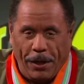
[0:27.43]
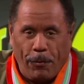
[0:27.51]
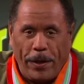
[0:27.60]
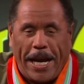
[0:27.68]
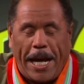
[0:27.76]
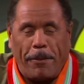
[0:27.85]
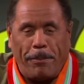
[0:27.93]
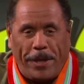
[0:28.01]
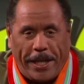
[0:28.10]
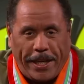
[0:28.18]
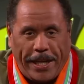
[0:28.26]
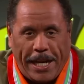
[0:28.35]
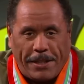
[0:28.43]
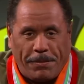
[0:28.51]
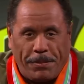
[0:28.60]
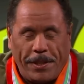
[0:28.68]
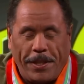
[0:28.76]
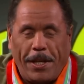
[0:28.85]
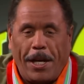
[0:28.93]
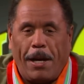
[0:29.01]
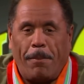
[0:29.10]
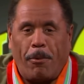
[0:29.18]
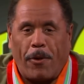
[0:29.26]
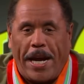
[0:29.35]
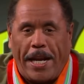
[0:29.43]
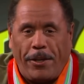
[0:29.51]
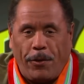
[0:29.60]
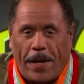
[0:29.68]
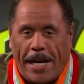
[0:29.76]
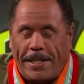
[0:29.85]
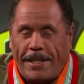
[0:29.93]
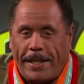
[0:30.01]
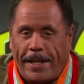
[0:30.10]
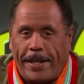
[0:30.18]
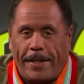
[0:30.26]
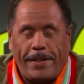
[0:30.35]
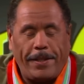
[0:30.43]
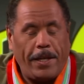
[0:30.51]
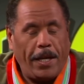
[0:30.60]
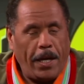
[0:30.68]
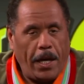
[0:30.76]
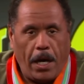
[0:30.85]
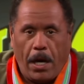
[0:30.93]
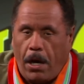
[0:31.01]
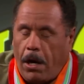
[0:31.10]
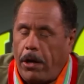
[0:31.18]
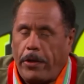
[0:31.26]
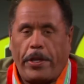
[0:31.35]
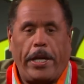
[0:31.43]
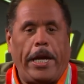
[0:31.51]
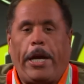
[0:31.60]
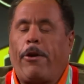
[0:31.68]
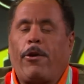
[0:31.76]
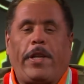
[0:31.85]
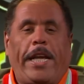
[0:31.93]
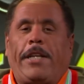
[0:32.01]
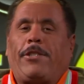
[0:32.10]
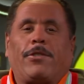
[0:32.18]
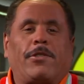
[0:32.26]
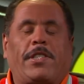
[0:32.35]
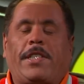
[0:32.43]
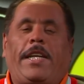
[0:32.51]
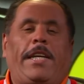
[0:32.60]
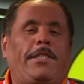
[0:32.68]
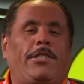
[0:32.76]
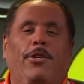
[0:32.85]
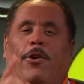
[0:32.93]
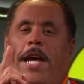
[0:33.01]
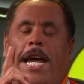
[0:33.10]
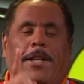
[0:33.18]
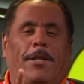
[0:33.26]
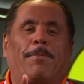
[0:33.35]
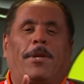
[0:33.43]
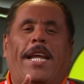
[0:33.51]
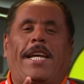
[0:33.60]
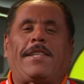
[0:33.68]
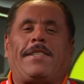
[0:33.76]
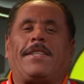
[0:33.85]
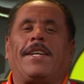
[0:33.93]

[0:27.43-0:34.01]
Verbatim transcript: we got a big announcement, a brand new ITL. Hark the Herald Angels Sing. You're at the place.